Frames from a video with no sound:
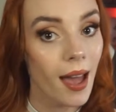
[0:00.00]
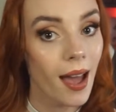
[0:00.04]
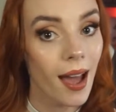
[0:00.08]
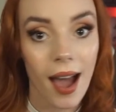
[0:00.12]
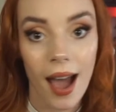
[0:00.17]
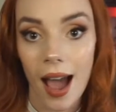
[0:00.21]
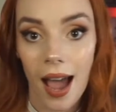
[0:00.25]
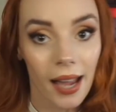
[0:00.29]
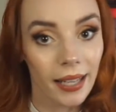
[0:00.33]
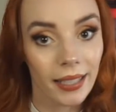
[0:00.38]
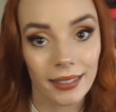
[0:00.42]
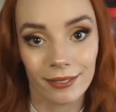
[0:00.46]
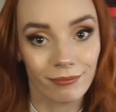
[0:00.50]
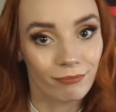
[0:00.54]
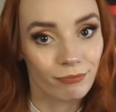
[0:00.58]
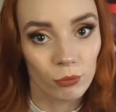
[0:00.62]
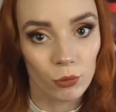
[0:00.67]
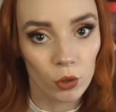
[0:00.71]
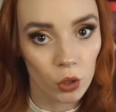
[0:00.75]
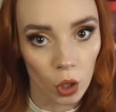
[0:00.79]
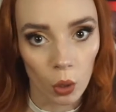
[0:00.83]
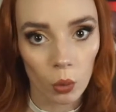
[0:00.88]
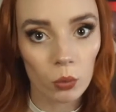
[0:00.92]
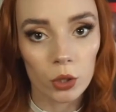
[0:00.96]
I
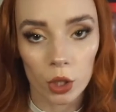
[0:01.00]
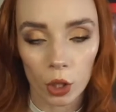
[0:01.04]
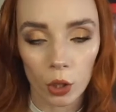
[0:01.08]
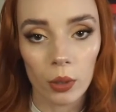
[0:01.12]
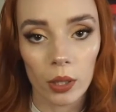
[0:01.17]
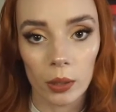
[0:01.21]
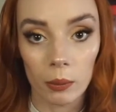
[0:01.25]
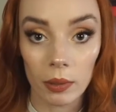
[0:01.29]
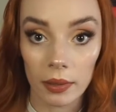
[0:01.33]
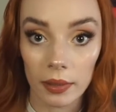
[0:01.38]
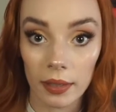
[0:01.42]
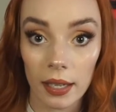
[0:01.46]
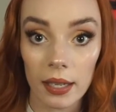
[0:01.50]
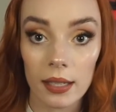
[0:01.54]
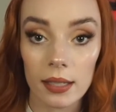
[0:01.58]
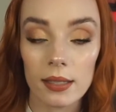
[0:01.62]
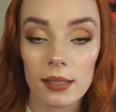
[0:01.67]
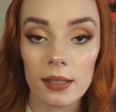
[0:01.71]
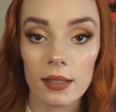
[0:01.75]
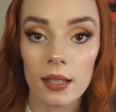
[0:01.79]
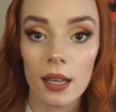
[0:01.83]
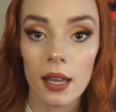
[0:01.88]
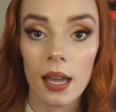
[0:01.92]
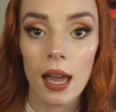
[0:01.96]
don't agree with
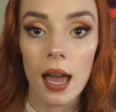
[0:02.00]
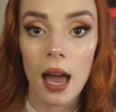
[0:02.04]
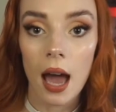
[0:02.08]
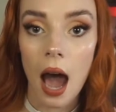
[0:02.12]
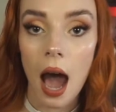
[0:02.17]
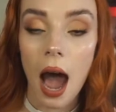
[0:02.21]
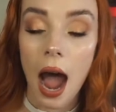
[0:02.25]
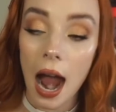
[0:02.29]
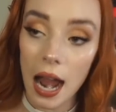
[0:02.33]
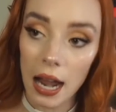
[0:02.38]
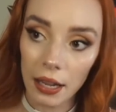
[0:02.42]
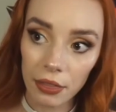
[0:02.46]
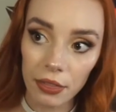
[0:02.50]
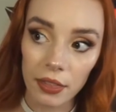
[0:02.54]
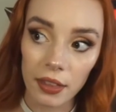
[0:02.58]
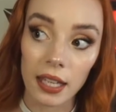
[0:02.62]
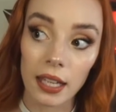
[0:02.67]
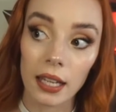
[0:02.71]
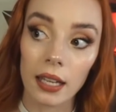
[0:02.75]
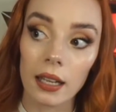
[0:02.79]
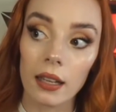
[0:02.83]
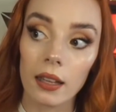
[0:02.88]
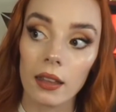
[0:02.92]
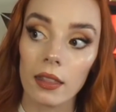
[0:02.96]
this. I
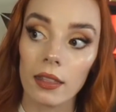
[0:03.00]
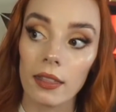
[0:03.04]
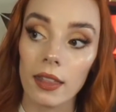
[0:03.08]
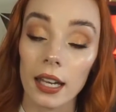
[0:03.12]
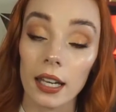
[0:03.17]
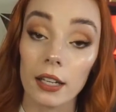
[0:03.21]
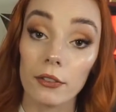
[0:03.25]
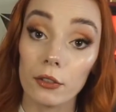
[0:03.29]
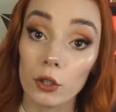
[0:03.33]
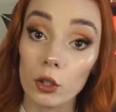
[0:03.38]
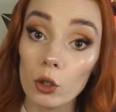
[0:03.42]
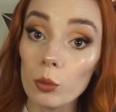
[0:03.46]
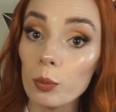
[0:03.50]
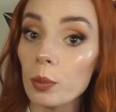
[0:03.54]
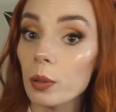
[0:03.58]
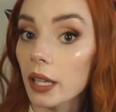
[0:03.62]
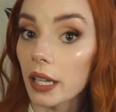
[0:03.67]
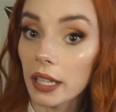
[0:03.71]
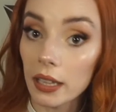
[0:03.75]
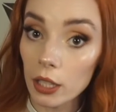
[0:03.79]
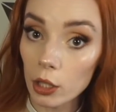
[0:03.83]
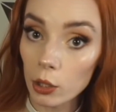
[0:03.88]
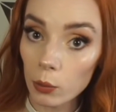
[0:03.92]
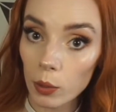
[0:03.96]
think that if you
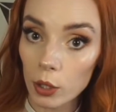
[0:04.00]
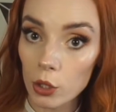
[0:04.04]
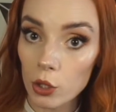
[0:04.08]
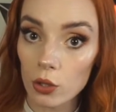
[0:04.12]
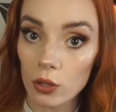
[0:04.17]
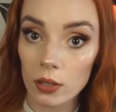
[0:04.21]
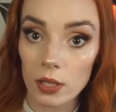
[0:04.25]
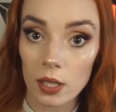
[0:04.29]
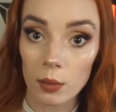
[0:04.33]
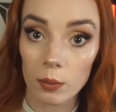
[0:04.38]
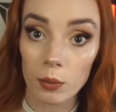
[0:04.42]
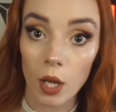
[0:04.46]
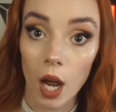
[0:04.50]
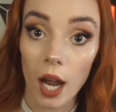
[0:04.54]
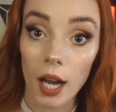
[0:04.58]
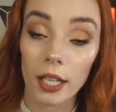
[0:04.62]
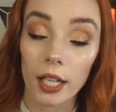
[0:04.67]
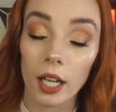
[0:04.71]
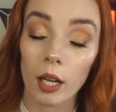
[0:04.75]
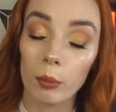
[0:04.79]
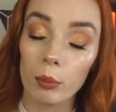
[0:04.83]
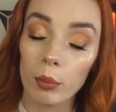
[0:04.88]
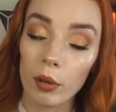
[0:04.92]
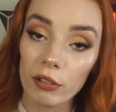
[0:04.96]
played the original
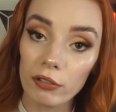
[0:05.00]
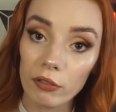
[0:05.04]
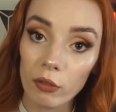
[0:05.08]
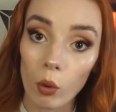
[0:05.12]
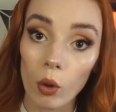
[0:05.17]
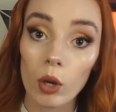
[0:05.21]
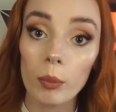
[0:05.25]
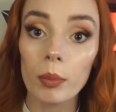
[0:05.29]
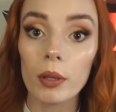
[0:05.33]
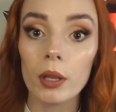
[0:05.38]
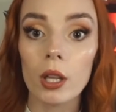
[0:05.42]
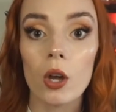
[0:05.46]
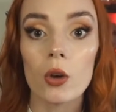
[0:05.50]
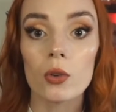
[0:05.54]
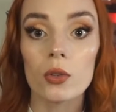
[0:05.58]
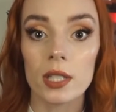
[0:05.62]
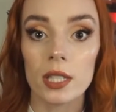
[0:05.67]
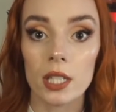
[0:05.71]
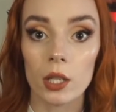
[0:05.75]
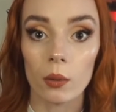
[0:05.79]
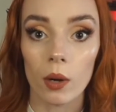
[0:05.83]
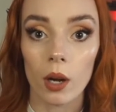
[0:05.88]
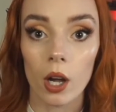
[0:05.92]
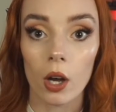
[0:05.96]
Subnautica before Below
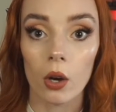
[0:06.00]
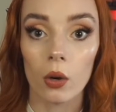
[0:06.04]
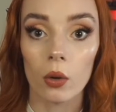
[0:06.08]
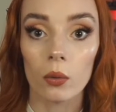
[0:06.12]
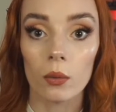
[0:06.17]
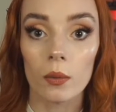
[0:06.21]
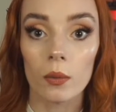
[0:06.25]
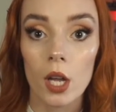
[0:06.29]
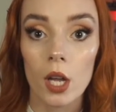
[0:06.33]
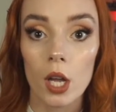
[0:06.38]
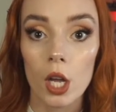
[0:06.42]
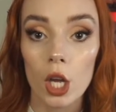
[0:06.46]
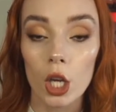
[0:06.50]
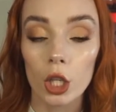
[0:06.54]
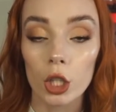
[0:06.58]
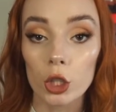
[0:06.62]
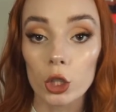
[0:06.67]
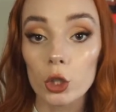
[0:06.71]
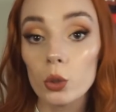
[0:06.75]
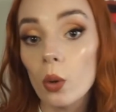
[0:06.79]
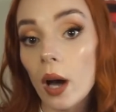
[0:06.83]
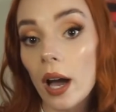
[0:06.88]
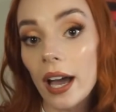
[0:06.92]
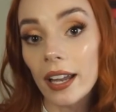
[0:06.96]
Zero,
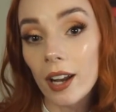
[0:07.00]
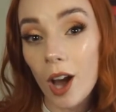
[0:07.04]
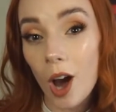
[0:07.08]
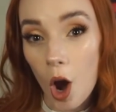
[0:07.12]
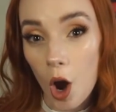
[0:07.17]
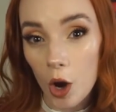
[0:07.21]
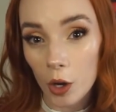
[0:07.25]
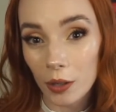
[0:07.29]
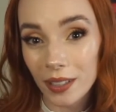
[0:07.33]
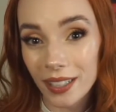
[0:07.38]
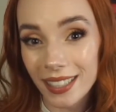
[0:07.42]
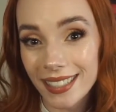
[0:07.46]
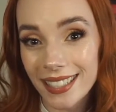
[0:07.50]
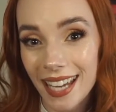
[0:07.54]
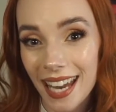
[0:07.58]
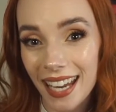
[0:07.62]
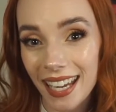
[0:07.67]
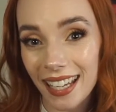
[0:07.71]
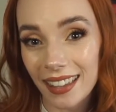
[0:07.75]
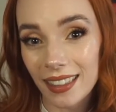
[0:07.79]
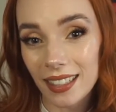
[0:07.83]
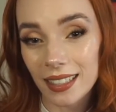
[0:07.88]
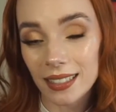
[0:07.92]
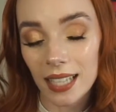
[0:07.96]
you had already
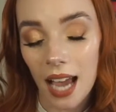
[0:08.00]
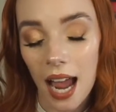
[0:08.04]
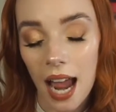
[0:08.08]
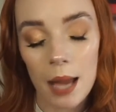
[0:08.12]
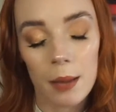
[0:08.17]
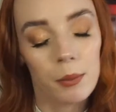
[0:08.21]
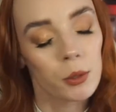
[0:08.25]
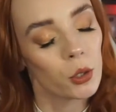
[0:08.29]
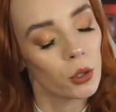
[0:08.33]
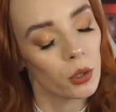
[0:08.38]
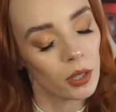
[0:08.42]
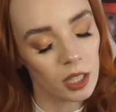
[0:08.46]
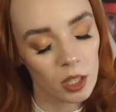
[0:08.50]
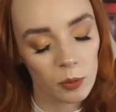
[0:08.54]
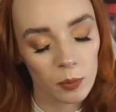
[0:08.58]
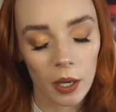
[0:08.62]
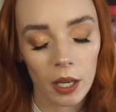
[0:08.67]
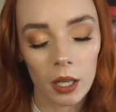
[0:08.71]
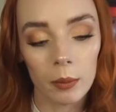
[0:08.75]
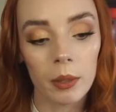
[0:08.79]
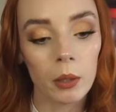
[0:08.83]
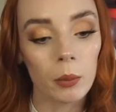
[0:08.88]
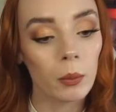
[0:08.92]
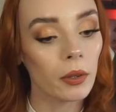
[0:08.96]
taken the time to
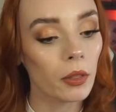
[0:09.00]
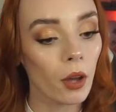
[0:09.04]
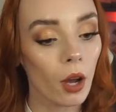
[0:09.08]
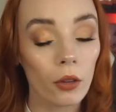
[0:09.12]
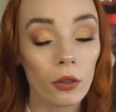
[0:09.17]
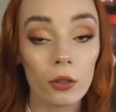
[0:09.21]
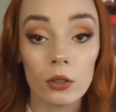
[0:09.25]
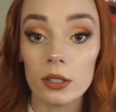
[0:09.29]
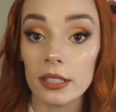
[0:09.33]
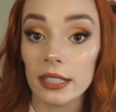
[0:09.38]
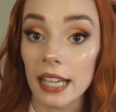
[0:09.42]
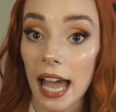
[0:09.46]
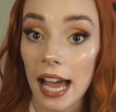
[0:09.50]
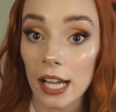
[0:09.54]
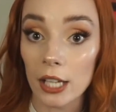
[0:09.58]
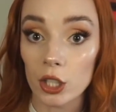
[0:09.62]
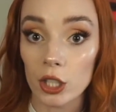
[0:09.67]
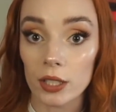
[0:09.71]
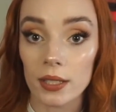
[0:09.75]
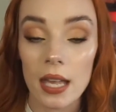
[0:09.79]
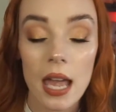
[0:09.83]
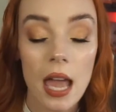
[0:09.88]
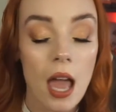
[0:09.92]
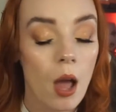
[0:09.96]
experiment with all those
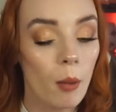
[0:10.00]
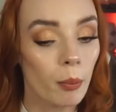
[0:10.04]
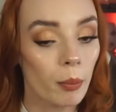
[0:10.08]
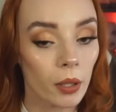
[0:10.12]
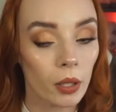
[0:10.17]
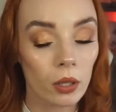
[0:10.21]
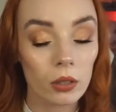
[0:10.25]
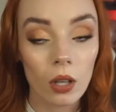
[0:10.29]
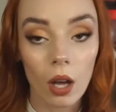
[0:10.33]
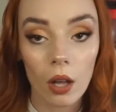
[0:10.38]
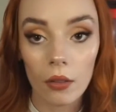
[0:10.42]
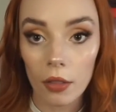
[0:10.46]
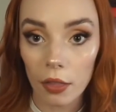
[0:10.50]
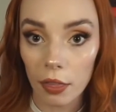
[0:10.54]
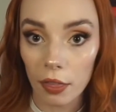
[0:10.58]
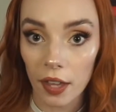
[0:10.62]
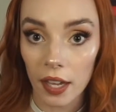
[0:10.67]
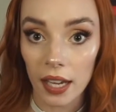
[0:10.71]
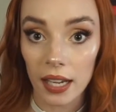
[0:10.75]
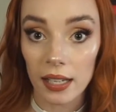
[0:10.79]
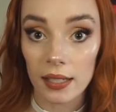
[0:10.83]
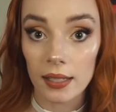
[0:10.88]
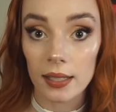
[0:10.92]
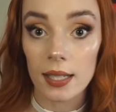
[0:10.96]
gadgets, build all the
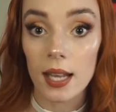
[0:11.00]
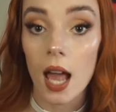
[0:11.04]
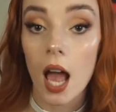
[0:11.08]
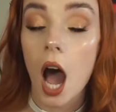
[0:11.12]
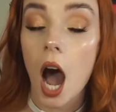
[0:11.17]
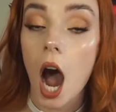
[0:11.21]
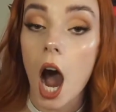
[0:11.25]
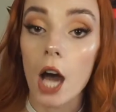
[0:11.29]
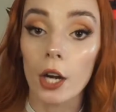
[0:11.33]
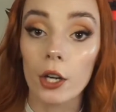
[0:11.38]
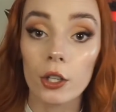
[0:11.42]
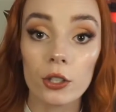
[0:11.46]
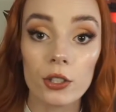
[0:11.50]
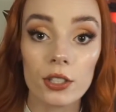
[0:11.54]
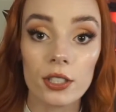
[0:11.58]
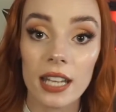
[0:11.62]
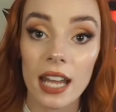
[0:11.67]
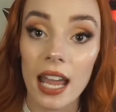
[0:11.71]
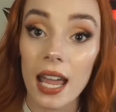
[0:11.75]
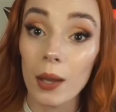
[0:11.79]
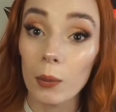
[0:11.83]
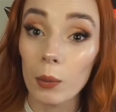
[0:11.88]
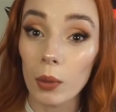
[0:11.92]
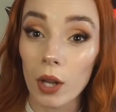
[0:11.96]
things,
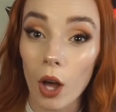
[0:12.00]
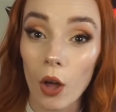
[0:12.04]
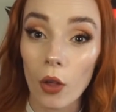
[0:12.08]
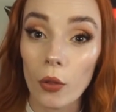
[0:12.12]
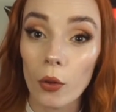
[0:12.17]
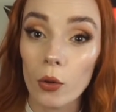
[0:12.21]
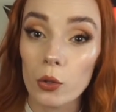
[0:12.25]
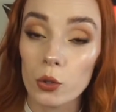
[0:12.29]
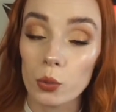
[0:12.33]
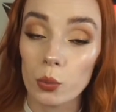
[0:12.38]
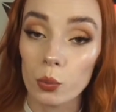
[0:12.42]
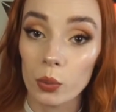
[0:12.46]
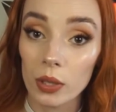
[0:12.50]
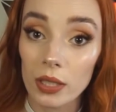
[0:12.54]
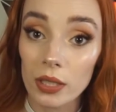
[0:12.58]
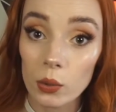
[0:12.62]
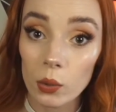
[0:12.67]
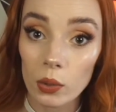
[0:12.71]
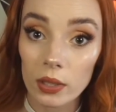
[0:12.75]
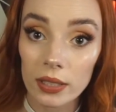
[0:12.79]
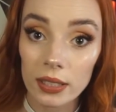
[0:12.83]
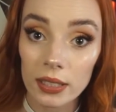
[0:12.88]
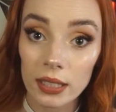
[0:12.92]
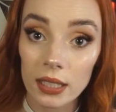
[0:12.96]
understand what all those
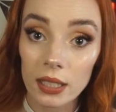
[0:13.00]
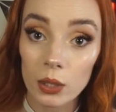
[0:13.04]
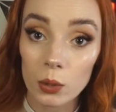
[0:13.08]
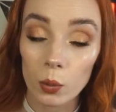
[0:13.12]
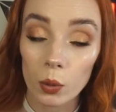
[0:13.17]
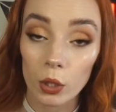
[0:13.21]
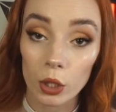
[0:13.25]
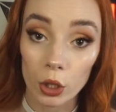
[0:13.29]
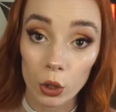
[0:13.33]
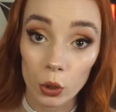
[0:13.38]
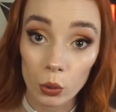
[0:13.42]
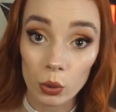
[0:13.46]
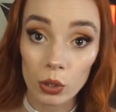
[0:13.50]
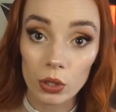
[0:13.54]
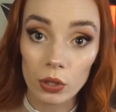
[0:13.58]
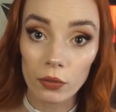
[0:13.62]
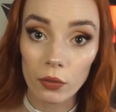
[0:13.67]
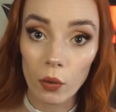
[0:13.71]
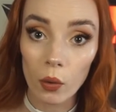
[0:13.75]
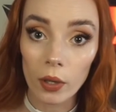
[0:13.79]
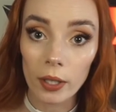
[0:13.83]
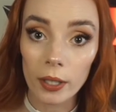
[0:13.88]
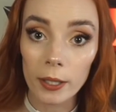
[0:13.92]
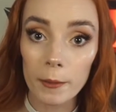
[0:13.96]
resources were used
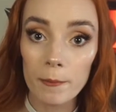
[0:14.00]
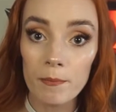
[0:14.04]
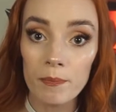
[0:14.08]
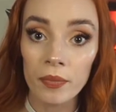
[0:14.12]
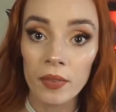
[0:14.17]
for.